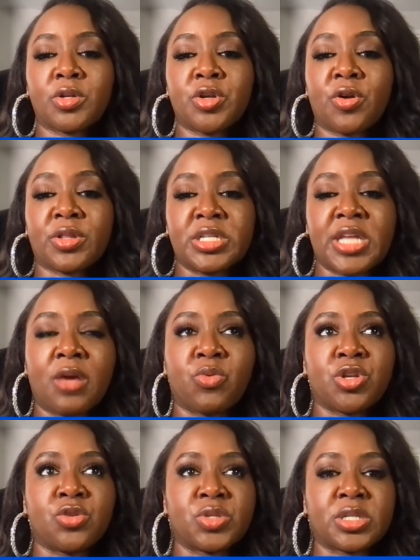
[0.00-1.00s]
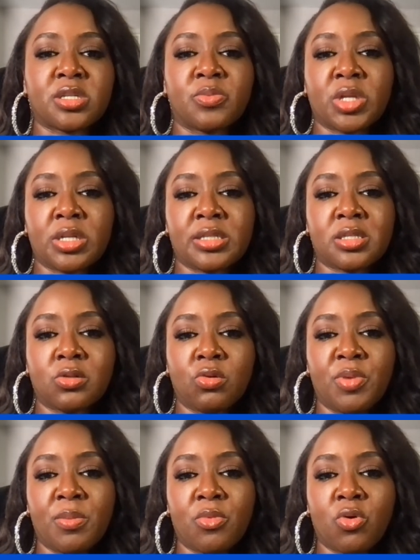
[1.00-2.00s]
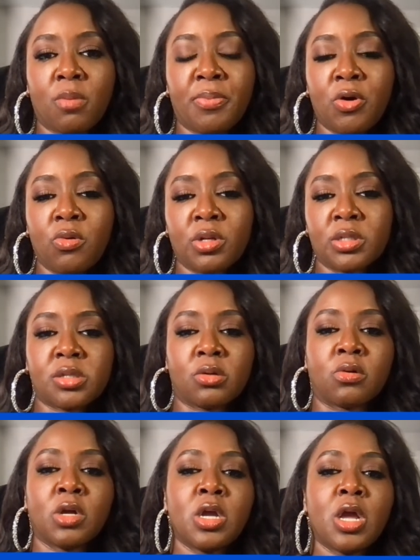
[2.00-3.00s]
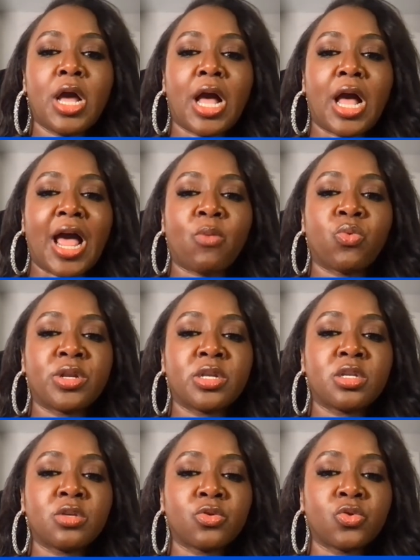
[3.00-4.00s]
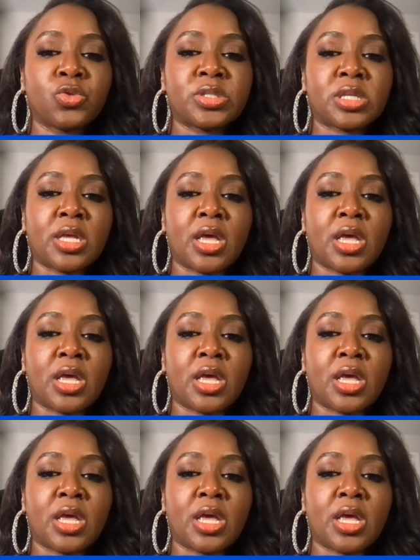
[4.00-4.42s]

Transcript: during the day when you're using something that's a little bit more potent so i wouldn't use